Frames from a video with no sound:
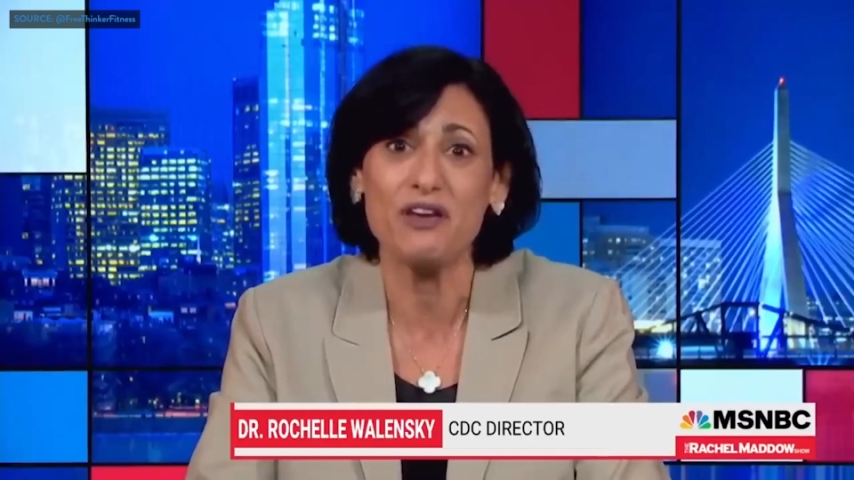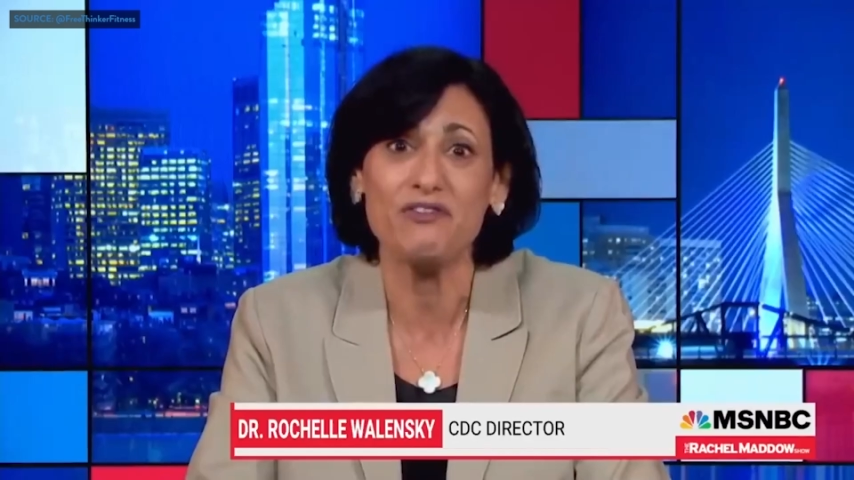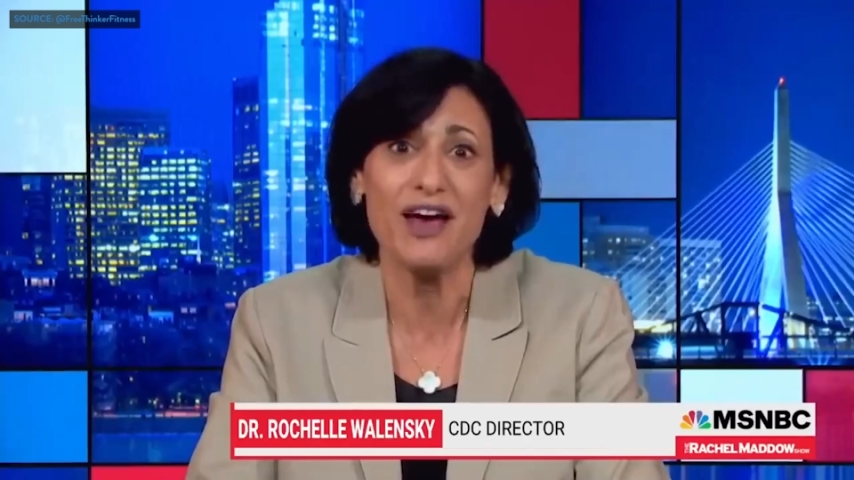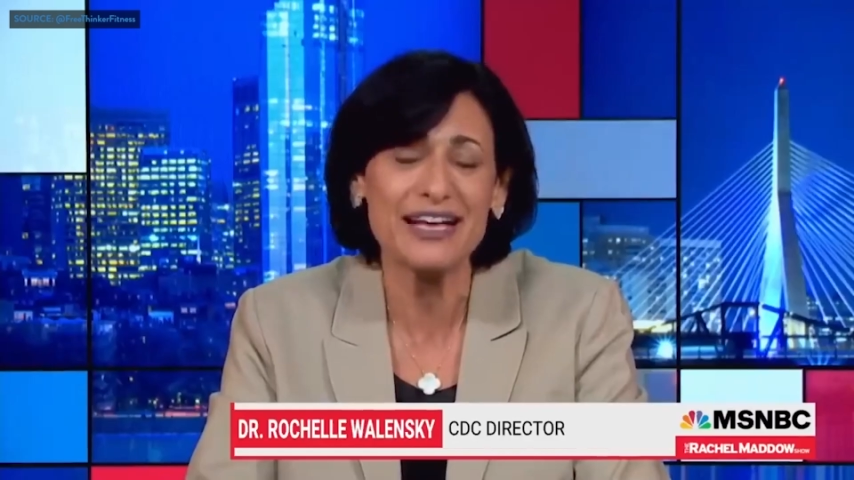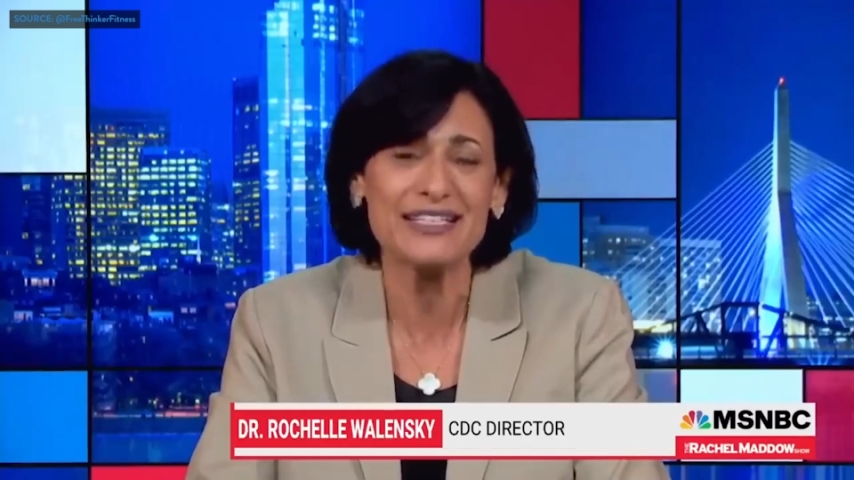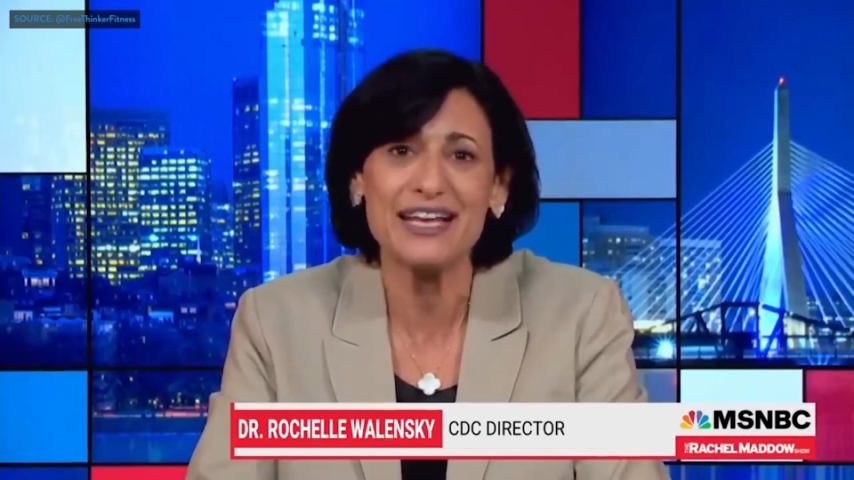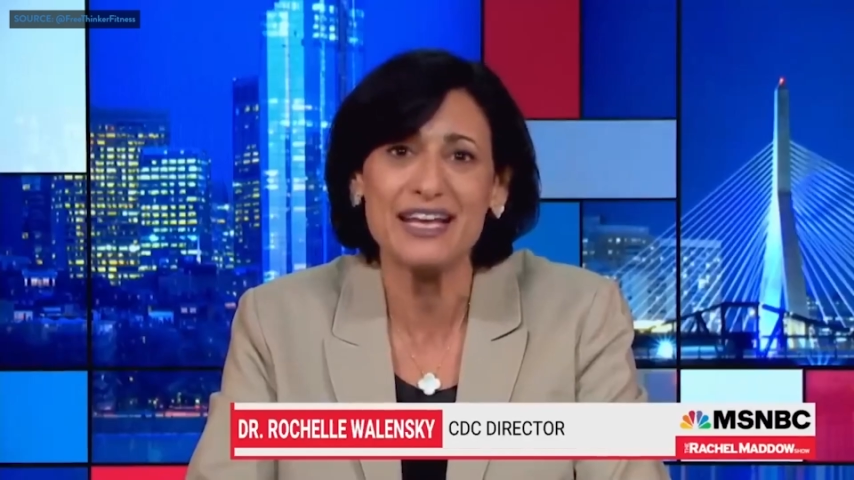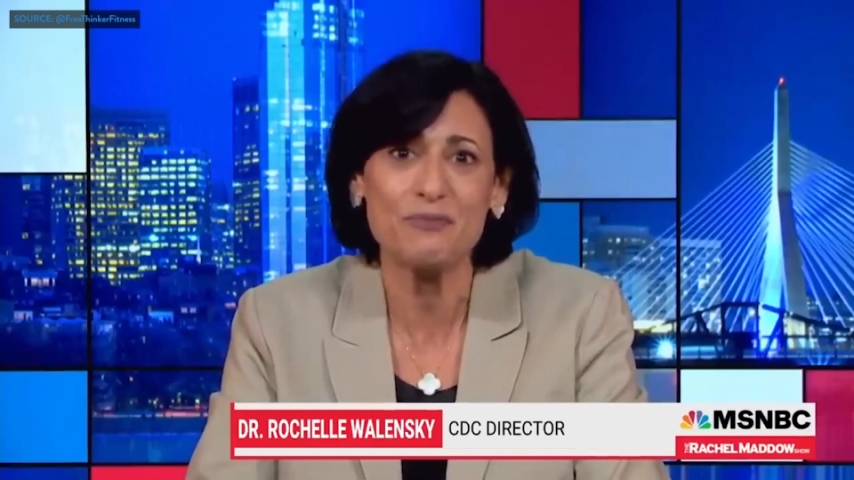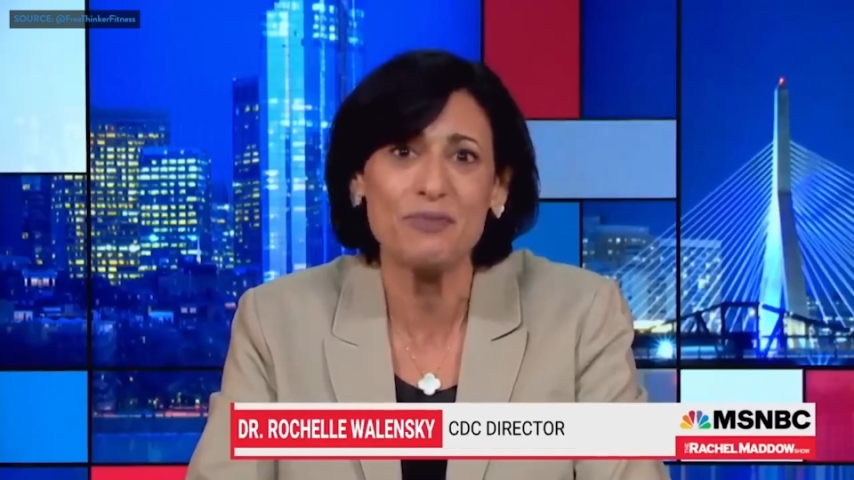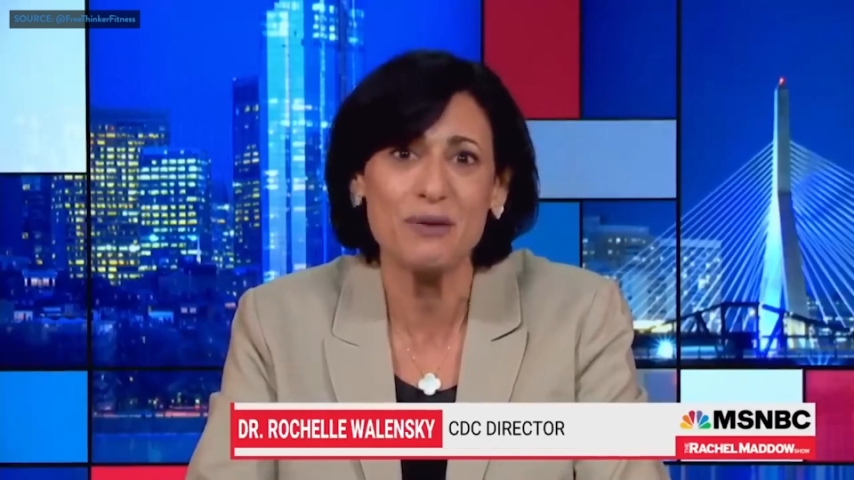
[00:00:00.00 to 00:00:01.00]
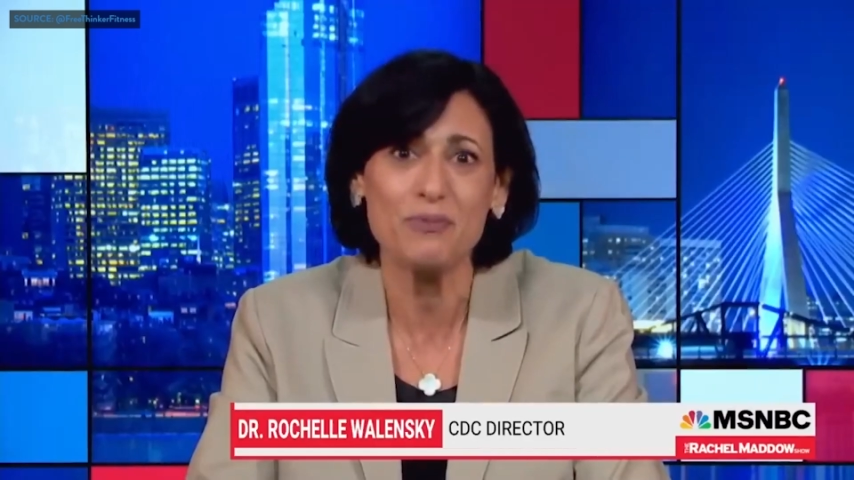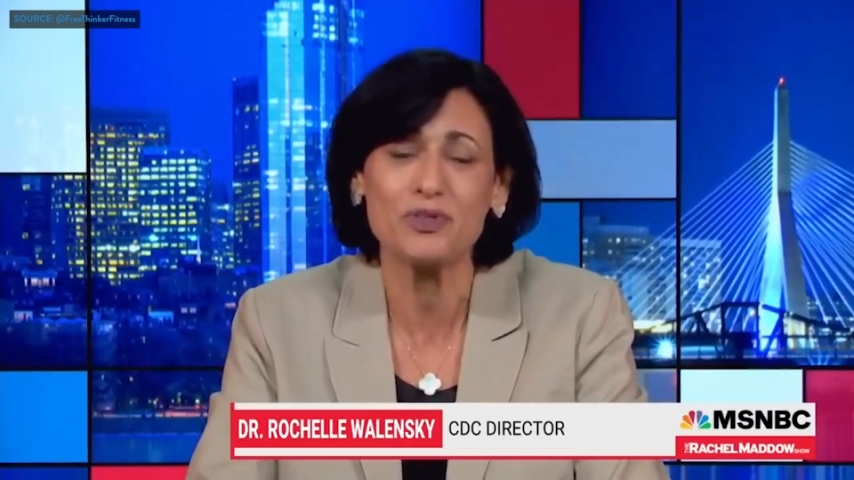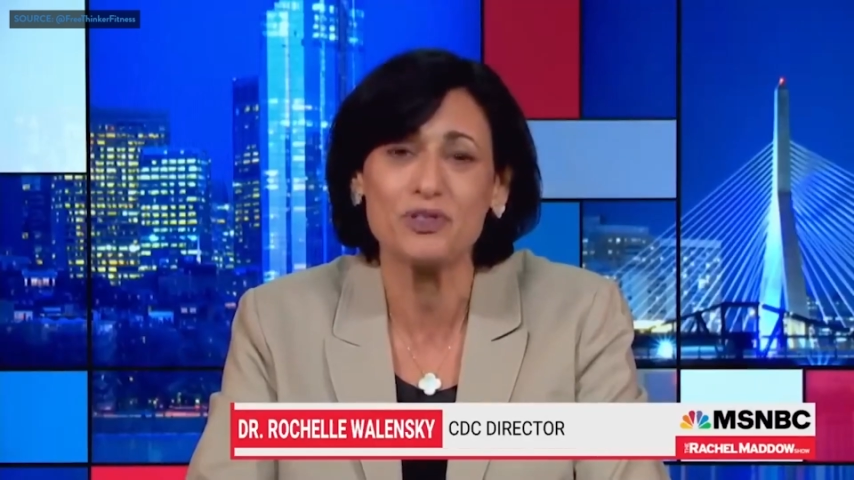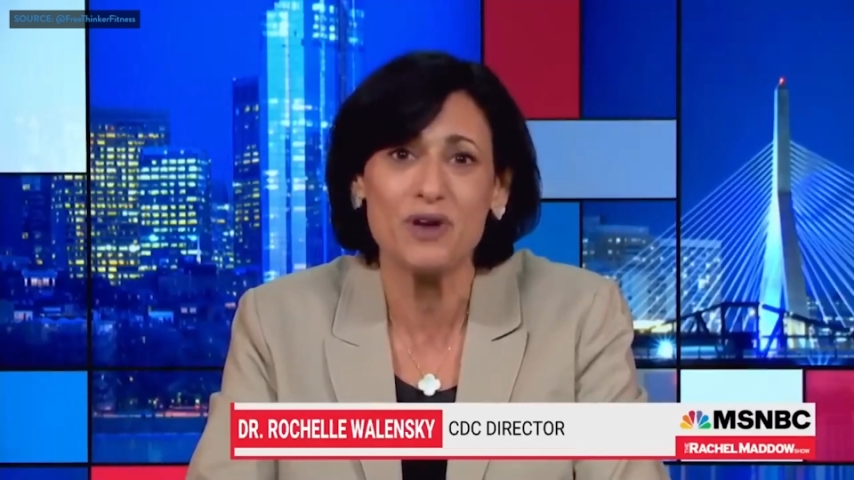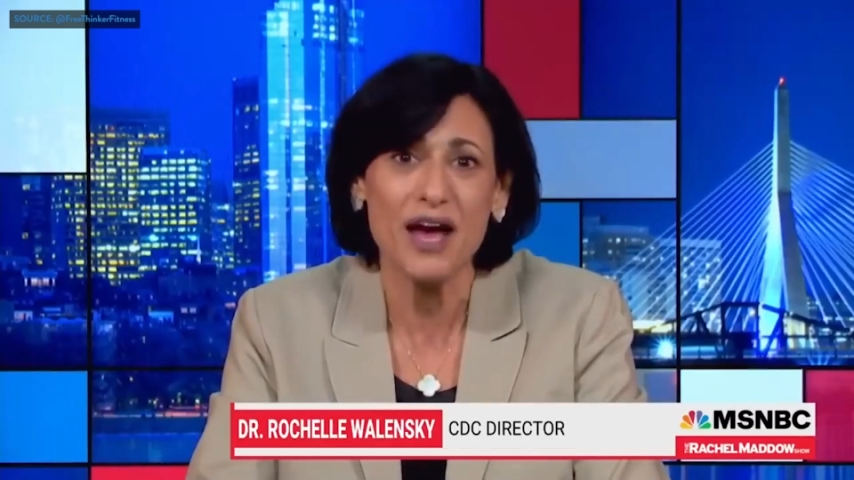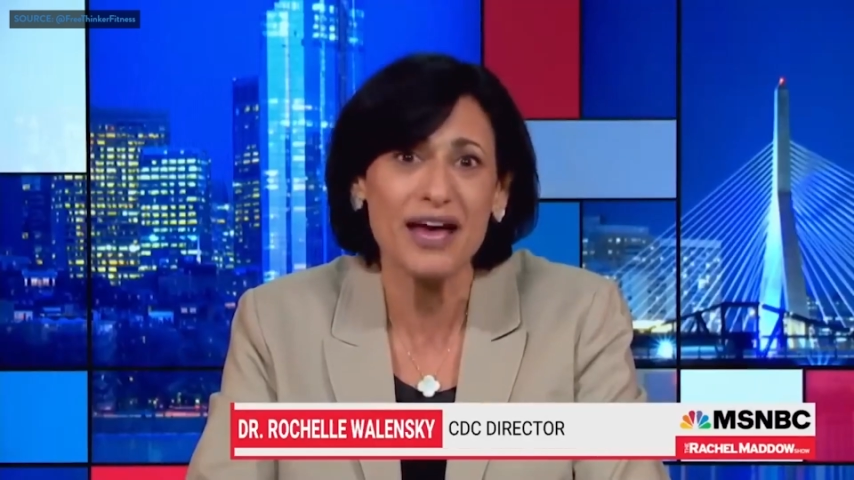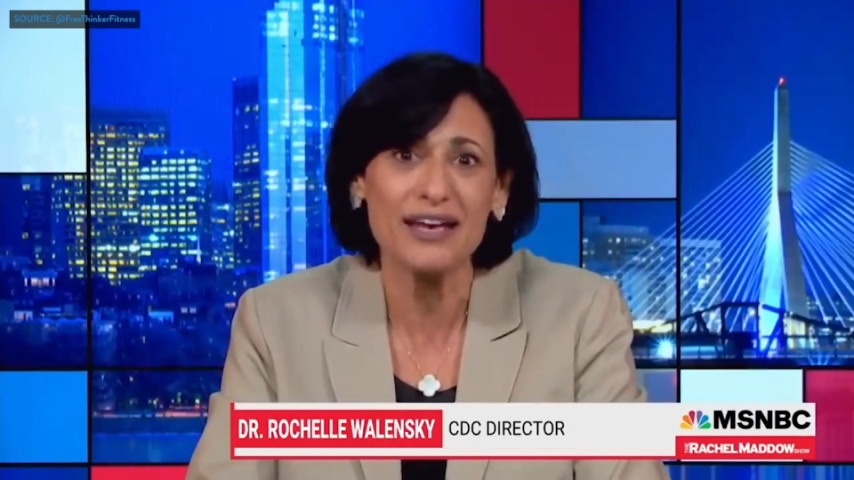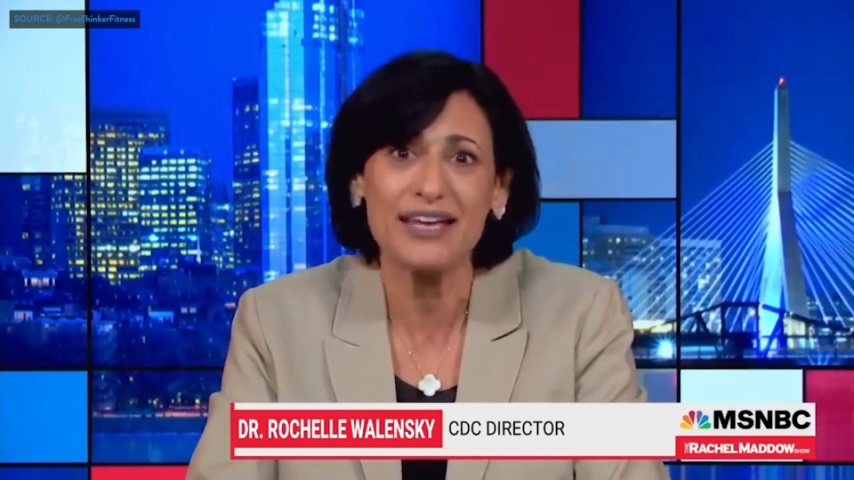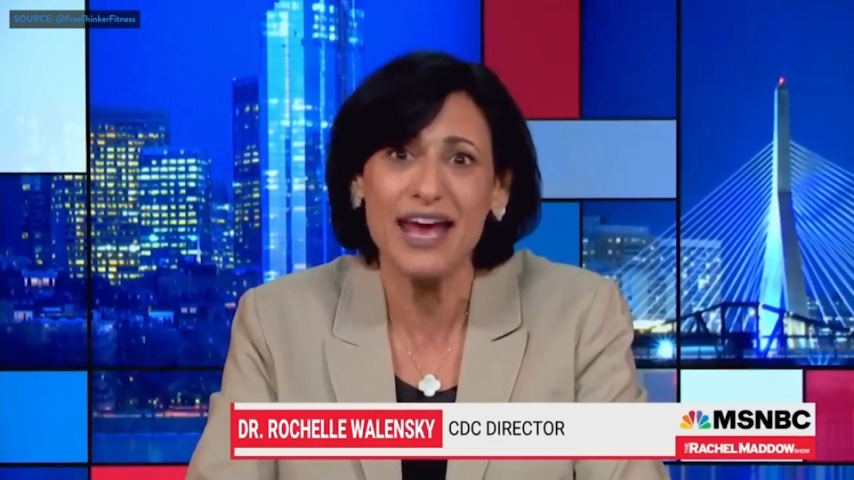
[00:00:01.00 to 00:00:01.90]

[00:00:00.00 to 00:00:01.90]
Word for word: That vaccinated people do not